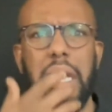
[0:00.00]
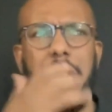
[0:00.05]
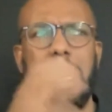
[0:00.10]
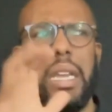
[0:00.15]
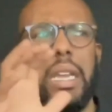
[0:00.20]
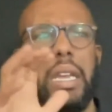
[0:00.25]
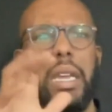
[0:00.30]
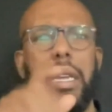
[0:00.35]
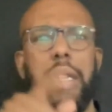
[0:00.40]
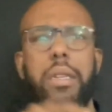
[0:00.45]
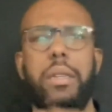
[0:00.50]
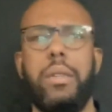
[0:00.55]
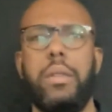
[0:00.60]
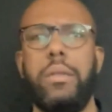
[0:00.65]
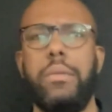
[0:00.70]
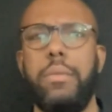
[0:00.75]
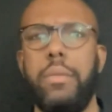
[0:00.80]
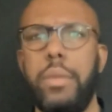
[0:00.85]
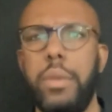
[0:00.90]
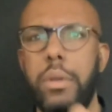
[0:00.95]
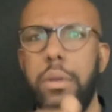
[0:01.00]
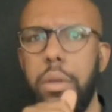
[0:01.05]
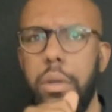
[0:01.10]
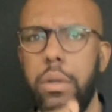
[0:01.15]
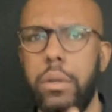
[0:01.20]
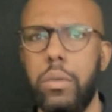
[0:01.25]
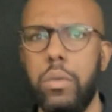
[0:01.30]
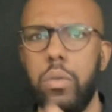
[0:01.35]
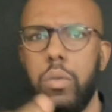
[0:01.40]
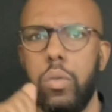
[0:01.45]
It's been so
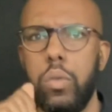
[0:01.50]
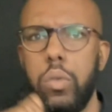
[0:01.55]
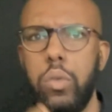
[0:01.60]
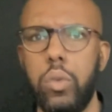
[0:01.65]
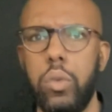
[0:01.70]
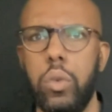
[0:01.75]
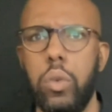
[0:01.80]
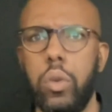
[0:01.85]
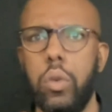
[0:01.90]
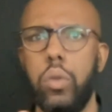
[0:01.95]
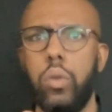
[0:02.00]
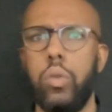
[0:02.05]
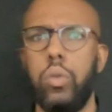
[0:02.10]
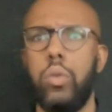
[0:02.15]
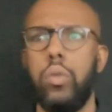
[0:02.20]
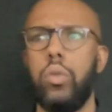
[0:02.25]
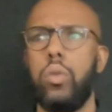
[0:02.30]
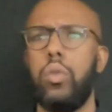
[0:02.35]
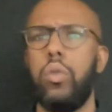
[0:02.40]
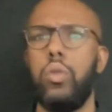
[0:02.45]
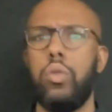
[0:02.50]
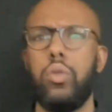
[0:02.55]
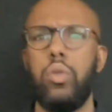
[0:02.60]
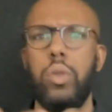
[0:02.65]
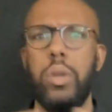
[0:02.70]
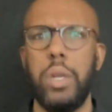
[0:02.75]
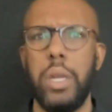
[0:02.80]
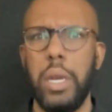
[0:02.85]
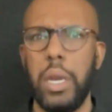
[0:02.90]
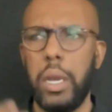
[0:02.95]
hot in Arizona,
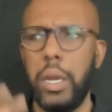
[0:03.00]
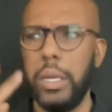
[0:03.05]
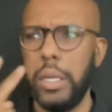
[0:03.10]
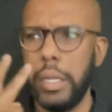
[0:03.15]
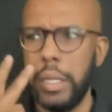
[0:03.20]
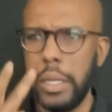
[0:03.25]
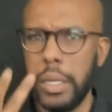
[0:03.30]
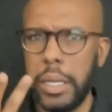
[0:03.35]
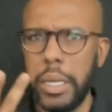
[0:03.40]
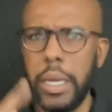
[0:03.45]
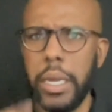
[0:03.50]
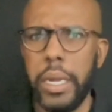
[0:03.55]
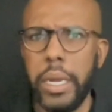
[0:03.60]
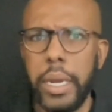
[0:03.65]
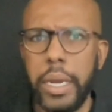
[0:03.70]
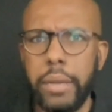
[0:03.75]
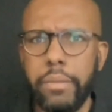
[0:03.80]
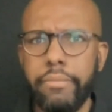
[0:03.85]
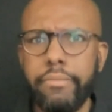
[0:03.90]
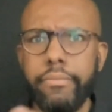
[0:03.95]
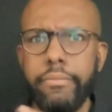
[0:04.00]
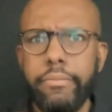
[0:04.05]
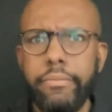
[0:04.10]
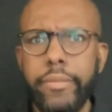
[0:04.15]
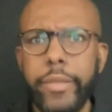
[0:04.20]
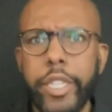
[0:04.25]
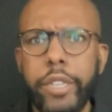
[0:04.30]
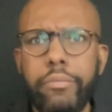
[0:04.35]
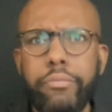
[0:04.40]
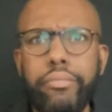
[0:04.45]
doctors are seeing
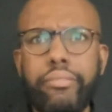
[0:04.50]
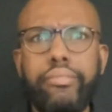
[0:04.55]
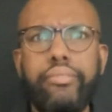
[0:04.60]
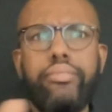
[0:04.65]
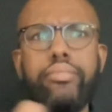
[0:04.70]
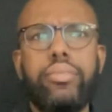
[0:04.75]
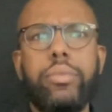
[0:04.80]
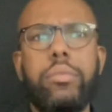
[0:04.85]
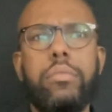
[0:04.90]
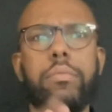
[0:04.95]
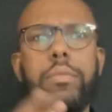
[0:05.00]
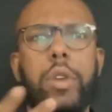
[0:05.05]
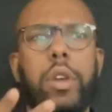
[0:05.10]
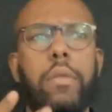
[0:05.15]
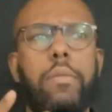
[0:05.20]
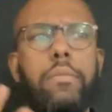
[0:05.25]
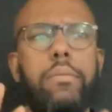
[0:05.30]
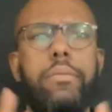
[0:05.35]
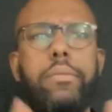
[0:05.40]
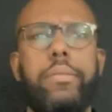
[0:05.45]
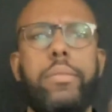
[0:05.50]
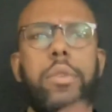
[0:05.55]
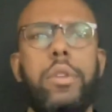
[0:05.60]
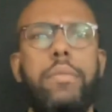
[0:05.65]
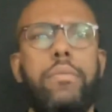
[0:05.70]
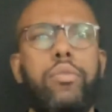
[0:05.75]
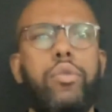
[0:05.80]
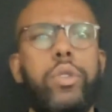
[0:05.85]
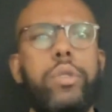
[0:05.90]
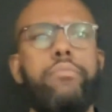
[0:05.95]
a spike in patients
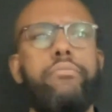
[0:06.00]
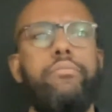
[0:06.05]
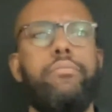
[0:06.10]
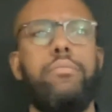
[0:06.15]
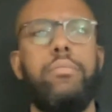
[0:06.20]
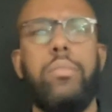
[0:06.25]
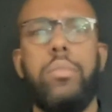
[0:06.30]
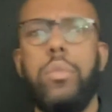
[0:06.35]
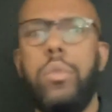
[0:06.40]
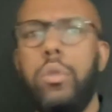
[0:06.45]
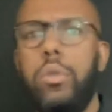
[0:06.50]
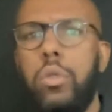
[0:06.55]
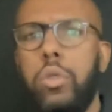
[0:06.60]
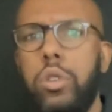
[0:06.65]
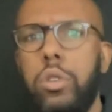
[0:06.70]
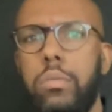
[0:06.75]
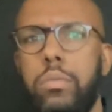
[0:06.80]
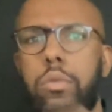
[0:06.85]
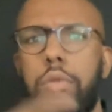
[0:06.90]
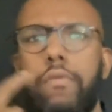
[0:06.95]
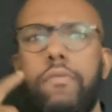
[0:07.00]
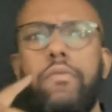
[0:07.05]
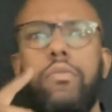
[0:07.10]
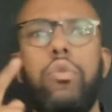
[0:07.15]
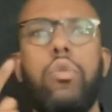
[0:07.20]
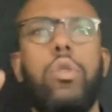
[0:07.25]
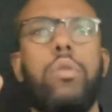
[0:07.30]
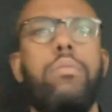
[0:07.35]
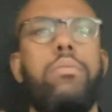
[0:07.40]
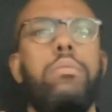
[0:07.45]
burned by
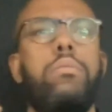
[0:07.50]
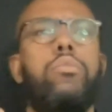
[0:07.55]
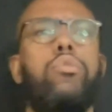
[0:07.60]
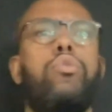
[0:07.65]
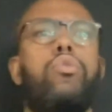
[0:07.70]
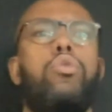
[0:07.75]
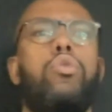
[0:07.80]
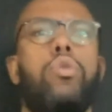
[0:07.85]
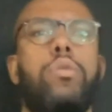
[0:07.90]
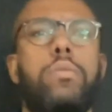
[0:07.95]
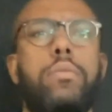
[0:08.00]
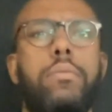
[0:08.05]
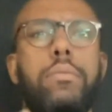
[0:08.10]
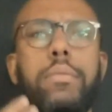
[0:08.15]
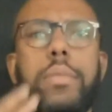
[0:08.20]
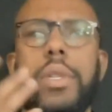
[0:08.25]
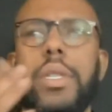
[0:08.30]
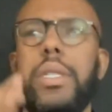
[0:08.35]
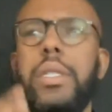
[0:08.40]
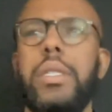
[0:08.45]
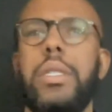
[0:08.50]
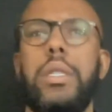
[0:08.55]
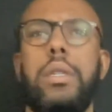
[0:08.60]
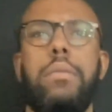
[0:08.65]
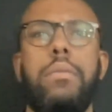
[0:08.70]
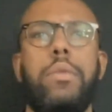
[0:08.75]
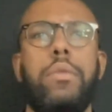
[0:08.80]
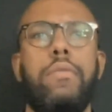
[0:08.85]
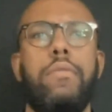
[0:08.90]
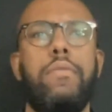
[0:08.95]
simply falling on the
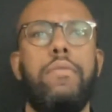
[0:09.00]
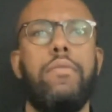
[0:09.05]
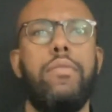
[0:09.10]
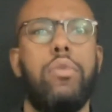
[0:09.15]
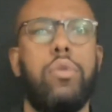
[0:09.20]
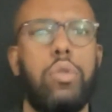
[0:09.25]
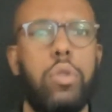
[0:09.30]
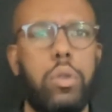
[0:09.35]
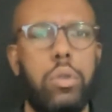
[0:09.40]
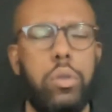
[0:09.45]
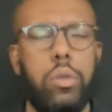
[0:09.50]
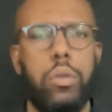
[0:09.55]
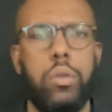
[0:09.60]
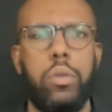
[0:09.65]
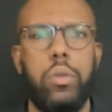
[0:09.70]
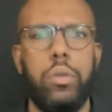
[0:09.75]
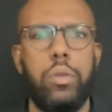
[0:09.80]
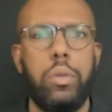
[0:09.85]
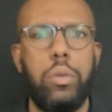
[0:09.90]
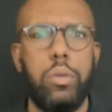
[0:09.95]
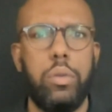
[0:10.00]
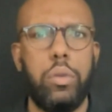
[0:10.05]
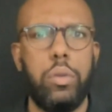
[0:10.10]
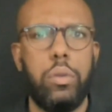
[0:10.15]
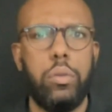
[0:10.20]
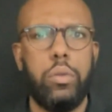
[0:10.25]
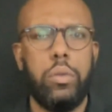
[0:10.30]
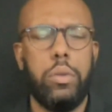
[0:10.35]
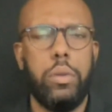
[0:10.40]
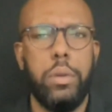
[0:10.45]
ground, which
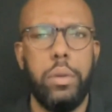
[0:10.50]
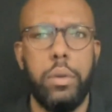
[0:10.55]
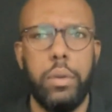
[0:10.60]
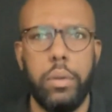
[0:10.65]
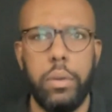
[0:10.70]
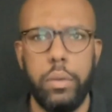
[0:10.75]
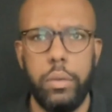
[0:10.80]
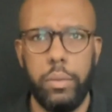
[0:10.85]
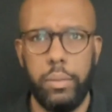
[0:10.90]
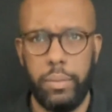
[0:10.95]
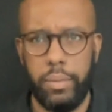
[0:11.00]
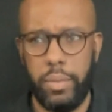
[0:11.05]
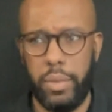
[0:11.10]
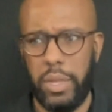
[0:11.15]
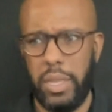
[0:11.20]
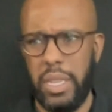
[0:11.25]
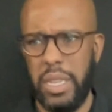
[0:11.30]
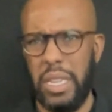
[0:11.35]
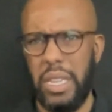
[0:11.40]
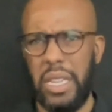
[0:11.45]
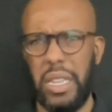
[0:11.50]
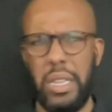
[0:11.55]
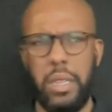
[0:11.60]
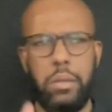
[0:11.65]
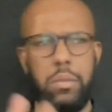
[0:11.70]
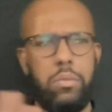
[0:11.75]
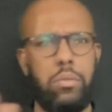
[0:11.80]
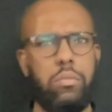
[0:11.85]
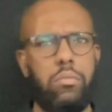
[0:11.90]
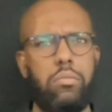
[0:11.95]
is about
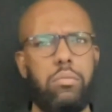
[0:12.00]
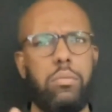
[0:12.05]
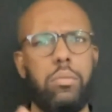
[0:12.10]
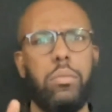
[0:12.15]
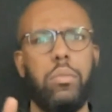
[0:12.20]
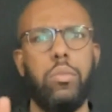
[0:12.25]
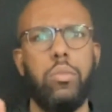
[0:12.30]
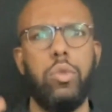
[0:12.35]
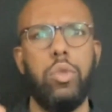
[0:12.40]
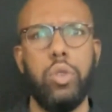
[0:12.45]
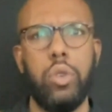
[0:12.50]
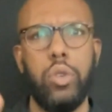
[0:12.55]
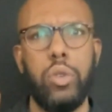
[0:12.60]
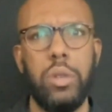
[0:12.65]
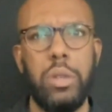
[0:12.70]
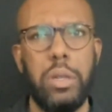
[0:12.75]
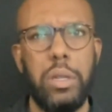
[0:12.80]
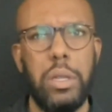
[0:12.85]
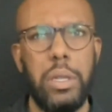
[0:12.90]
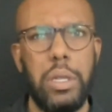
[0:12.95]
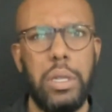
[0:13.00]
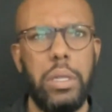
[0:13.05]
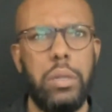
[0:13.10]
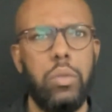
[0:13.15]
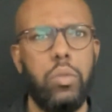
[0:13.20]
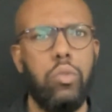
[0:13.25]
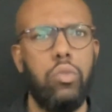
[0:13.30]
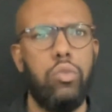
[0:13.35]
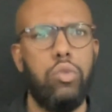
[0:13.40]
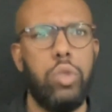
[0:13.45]
180 degrees at certain
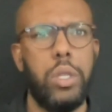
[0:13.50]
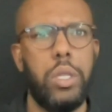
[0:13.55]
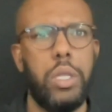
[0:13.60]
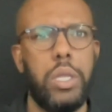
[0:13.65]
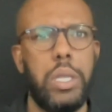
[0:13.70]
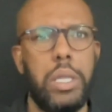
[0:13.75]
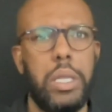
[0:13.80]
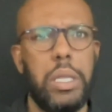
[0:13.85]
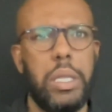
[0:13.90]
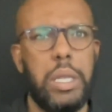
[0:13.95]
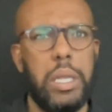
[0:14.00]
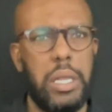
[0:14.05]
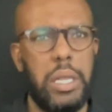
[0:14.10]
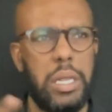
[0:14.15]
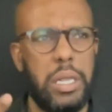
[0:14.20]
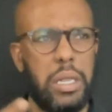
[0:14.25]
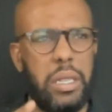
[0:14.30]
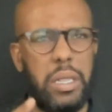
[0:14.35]
times of the day.